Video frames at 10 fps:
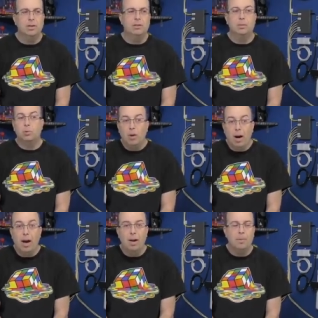and
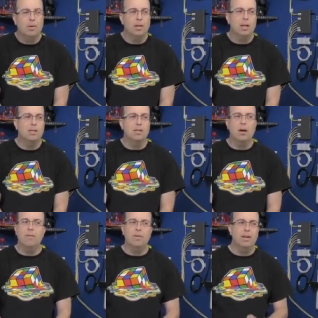subscribe and all that kind of
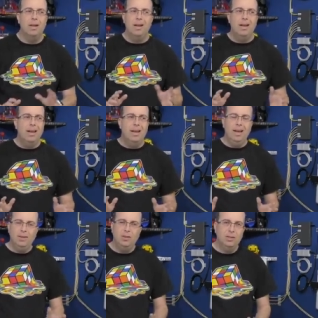stuff. And, and
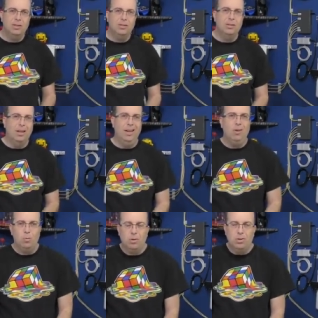I just, I
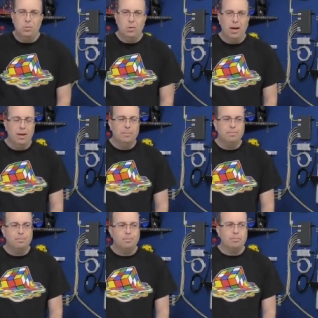don't do that.
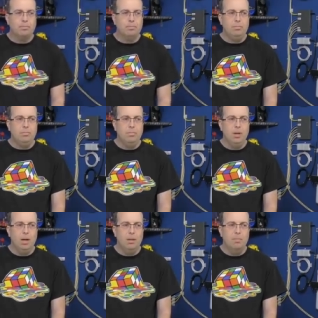
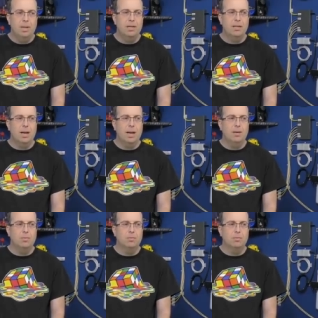Uh, because I, I
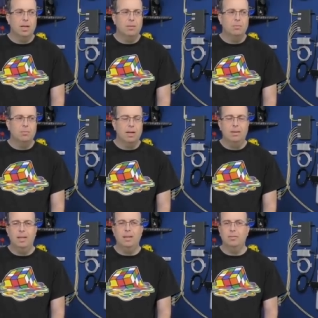don't I don't I
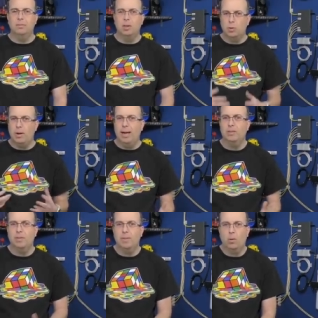think it
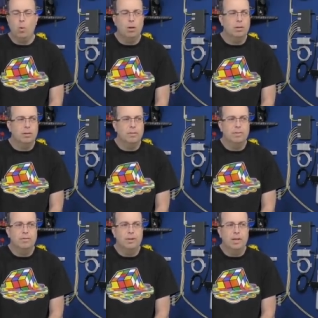detracts from the quality
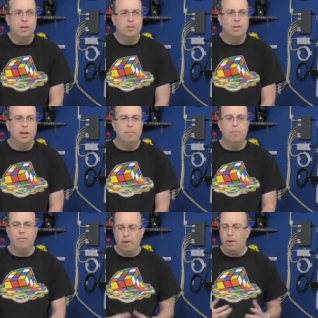of the videos and I'm
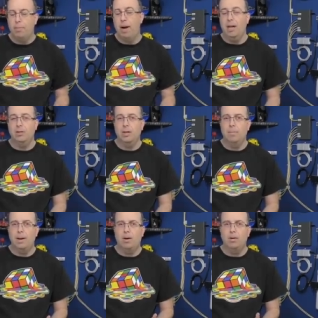fairly passionate
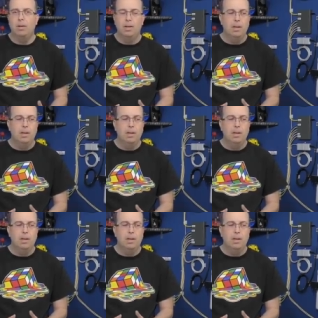about